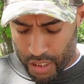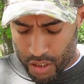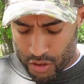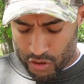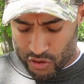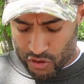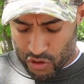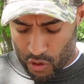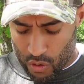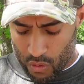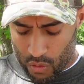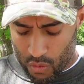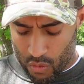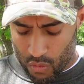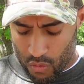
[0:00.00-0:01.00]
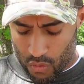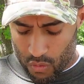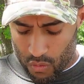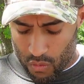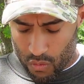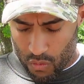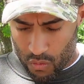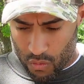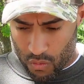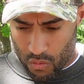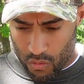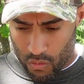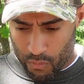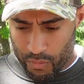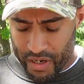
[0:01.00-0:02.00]
So
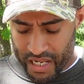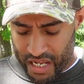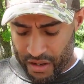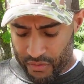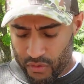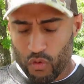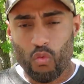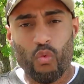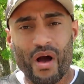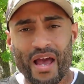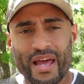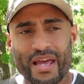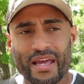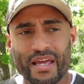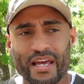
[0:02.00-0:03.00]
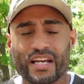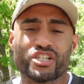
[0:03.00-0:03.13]
But either way, it